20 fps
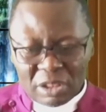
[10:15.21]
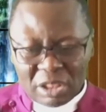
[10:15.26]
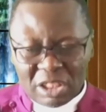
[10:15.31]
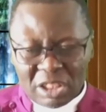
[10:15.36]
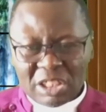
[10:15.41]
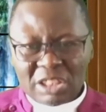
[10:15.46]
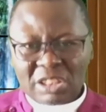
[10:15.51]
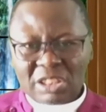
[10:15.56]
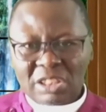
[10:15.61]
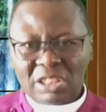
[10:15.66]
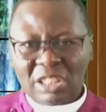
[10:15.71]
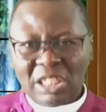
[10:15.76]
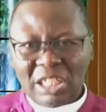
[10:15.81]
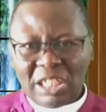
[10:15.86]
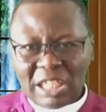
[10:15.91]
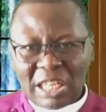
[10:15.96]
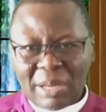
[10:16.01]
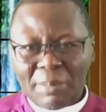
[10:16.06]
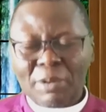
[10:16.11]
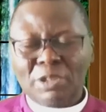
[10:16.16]
is a
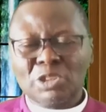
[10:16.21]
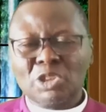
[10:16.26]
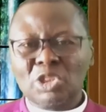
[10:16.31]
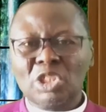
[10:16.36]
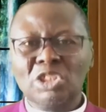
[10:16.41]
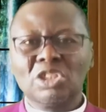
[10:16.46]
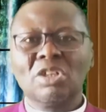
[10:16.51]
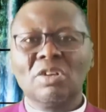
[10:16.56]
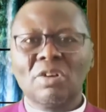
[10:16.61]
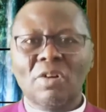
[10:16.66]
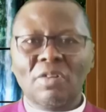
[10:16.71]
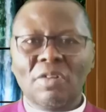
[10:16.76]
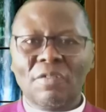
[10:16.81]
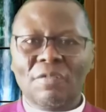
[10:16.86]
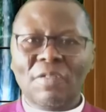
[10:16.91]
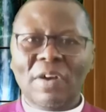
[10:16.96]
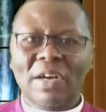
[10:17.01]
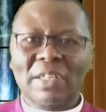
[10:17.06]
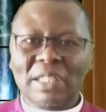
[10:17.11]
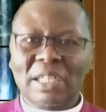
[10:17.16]
demonstration of the
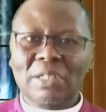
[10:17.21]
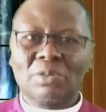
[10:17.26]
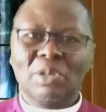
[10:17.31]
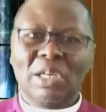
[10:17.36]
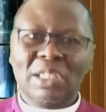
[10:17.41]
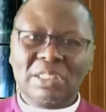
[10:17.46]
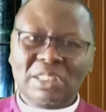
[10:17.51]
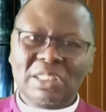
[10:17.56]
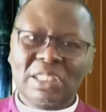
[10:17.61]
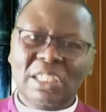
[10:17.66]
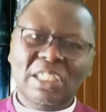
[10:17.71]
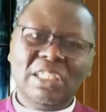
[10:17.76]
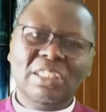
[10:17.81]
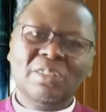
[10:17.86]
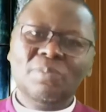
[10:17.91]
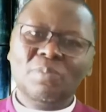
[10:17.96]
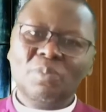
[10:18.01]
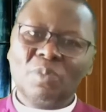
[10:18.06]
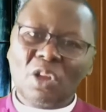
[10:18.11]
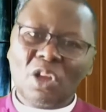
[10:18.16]
fact that you are saying,
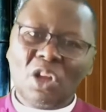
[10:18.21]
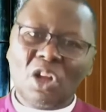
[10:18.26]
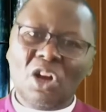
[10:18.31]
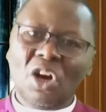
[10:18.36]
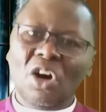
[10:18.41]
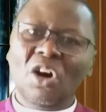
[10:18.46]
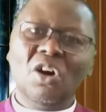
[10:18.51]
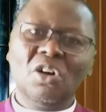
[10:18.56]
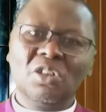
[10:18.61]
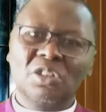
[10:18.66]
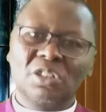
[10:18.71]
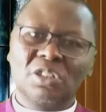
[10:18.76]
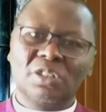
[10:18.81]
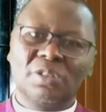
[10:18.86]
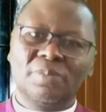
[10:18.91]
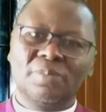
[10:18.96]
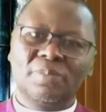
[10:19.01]
God,